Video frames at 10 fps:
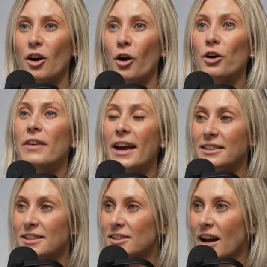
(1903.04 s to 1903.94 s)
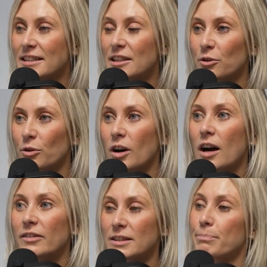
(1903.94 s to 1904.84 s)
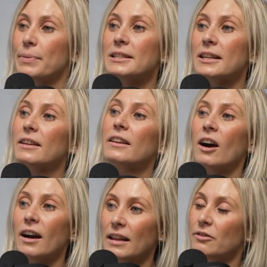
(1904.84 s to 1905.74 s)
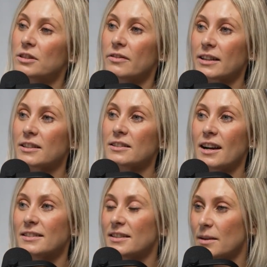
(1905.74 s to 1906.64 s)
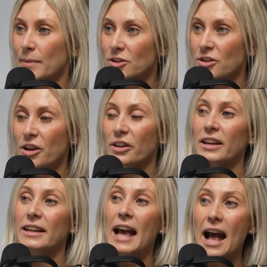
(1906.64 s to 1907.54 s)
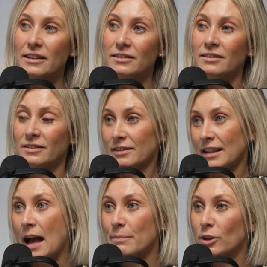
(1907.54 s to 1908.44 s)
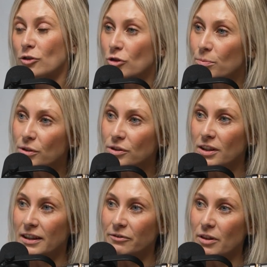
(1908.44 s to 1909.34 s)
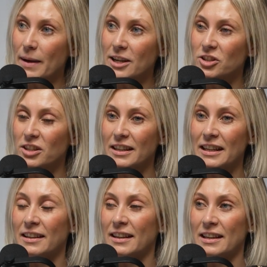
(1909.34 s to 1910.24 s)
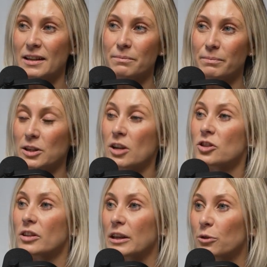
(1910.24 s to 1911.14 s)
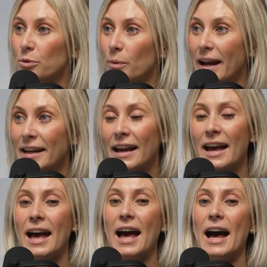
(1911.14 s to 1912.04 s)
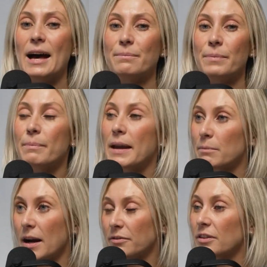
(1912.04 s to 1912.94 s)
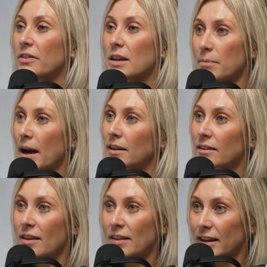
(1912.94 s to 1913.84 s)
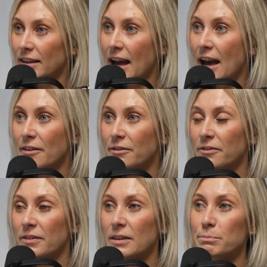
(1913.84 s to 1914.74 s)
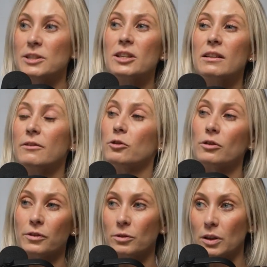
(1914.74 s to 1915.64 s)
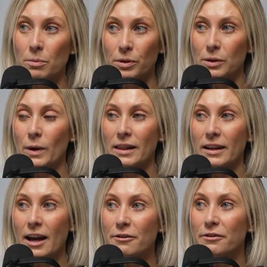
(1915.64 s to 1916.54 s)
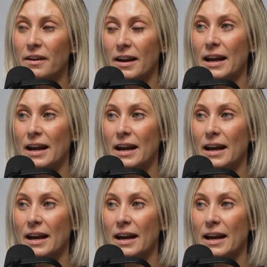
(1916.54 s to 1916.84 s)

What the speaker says: over-exercising or particularly high levels of exercise, as I mentioned earlier, can contribute to inflammation in a potentially good way, but being mindful of the impact that can have, particularly if you're not fueling your body well enough.